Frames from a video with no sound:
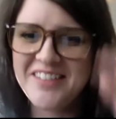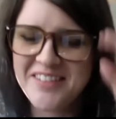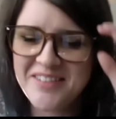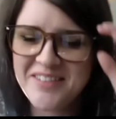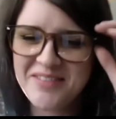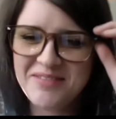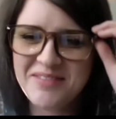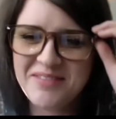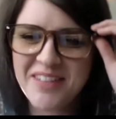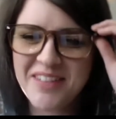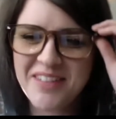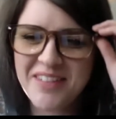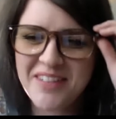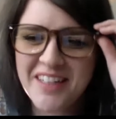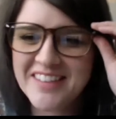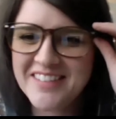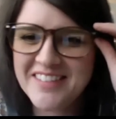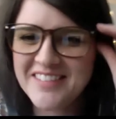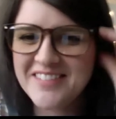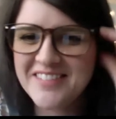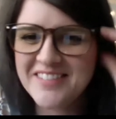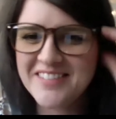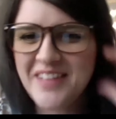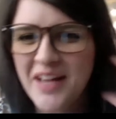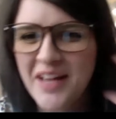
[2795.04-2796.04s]
But
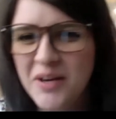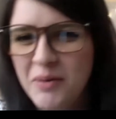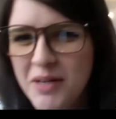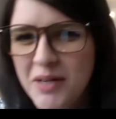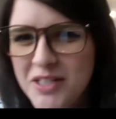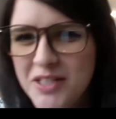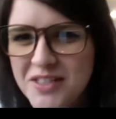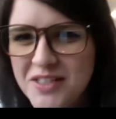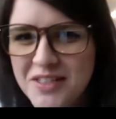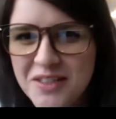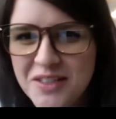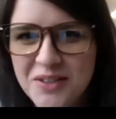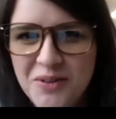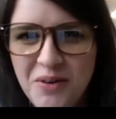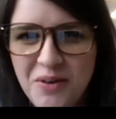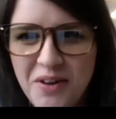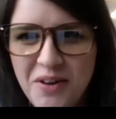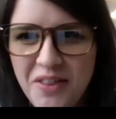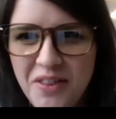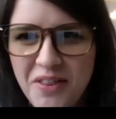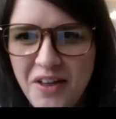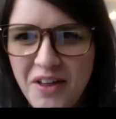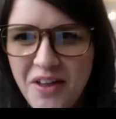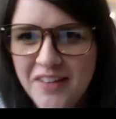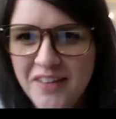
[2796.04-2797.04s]
anyway, just ignore
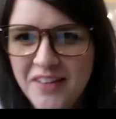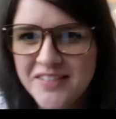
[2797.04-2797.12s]
that.